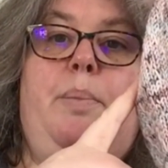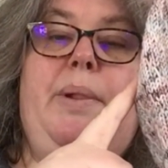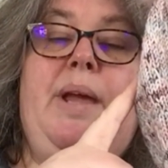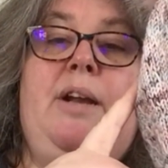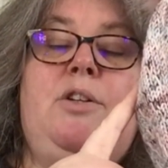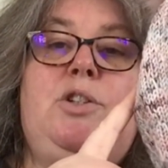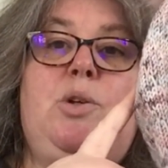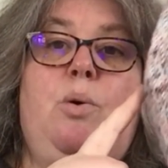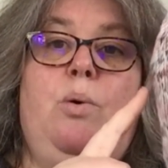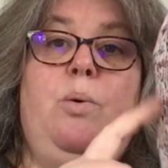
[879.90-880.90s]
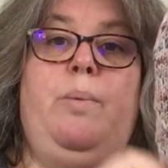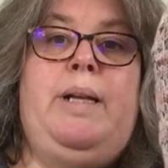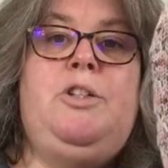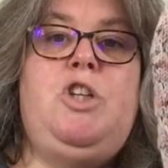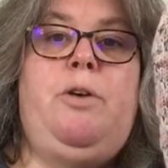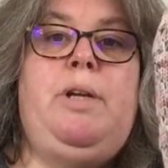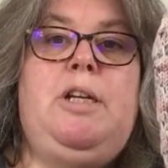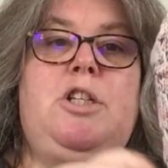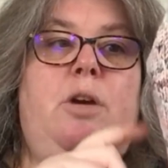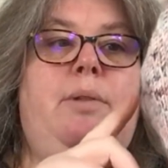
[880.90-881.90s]
but then I saw when
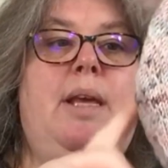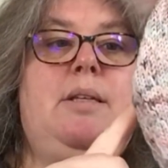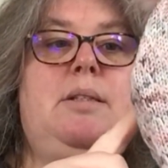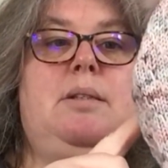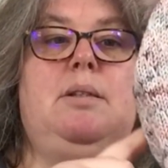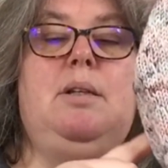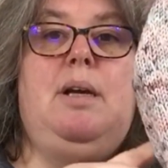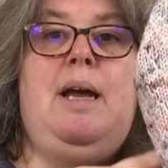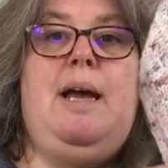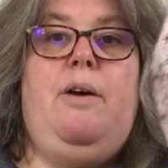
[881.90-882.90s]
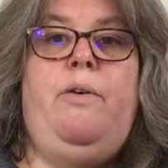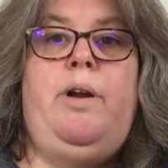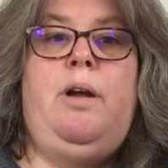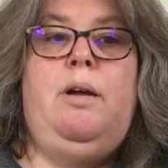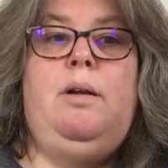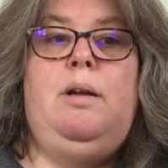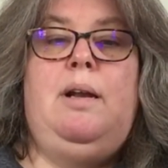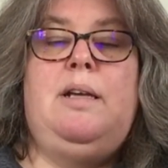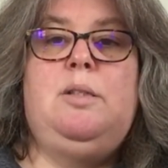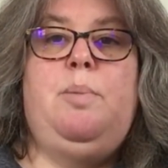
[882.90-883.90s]
Jodie showed this hat on her
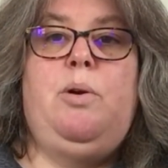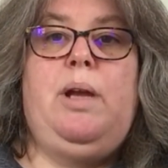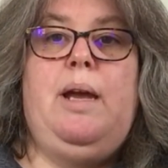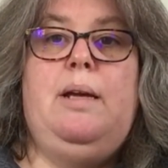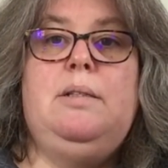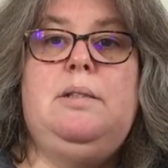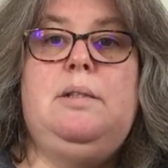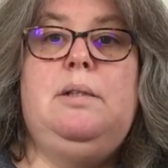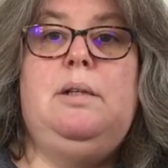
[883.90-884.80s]
last podcast,